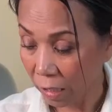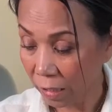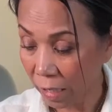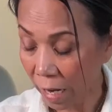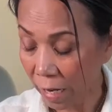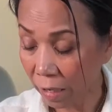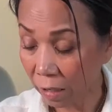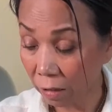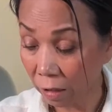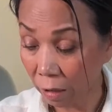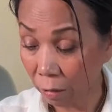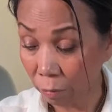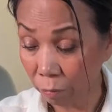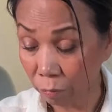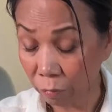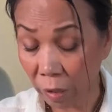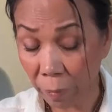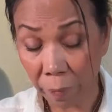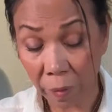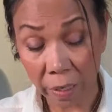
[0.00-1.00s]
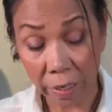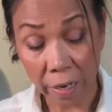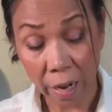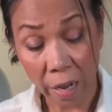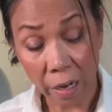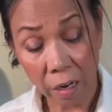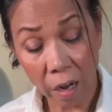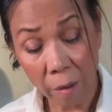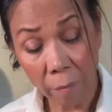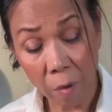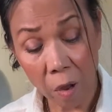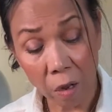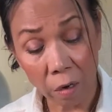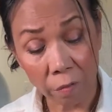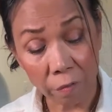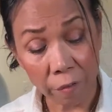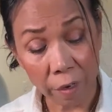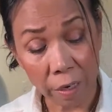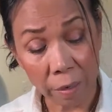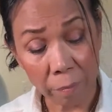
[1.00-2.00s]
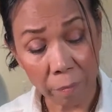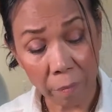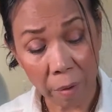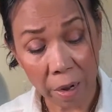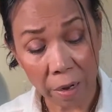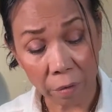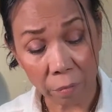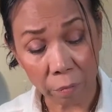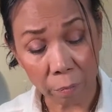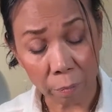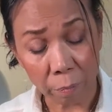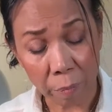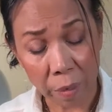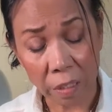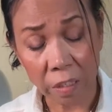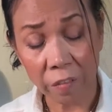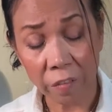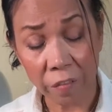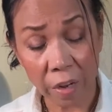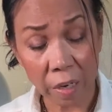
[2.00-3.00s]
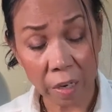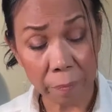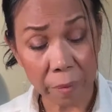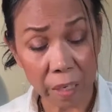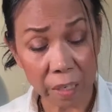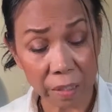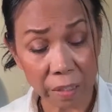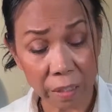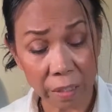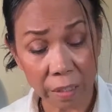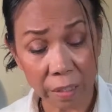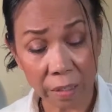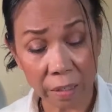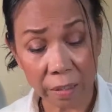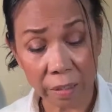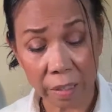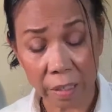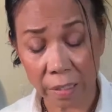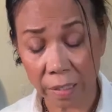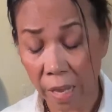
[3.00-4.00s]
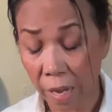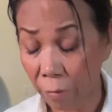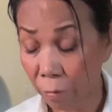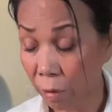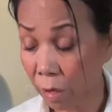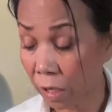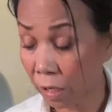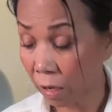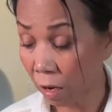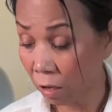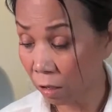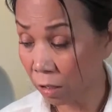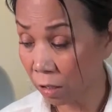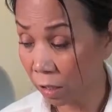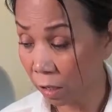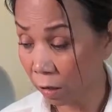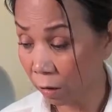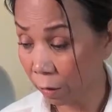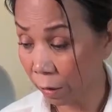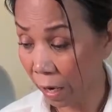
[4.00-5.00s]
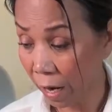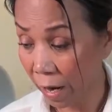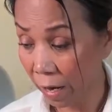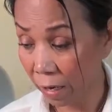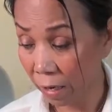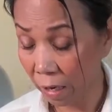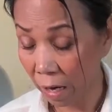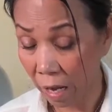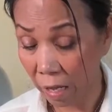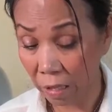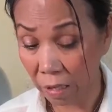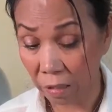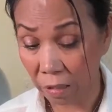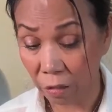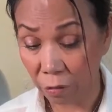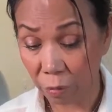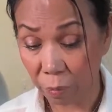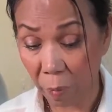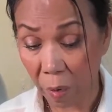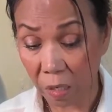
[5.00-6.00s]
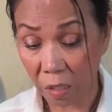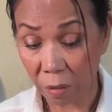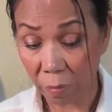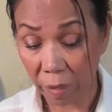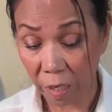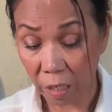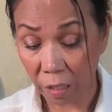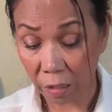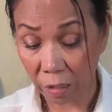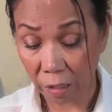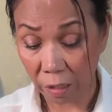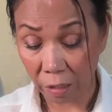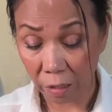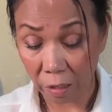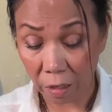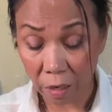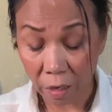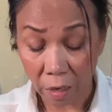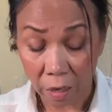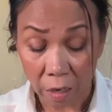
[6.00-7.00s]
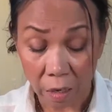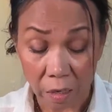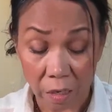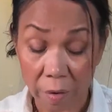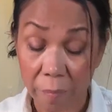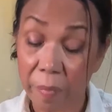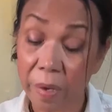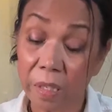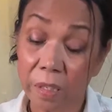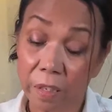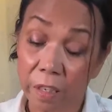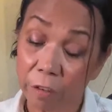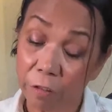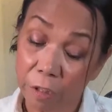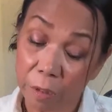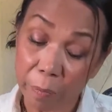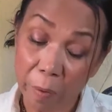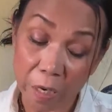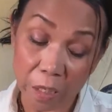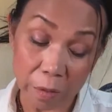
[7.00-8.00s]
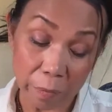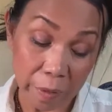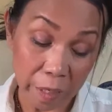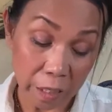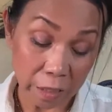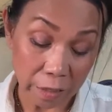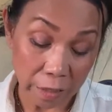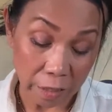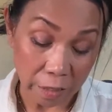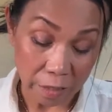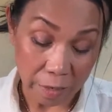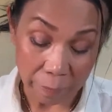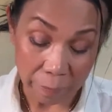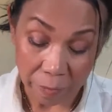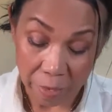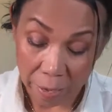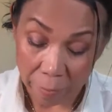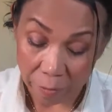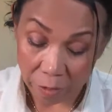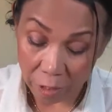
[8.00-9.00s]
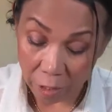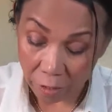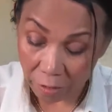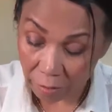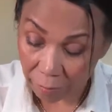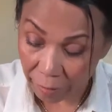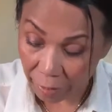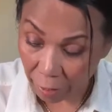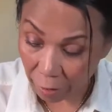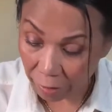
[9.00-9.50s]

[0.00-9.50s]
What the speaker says: Because I typically I come on when my best availability, because I work also and other responsibility, domestic responsibility. Sometimes it's hard to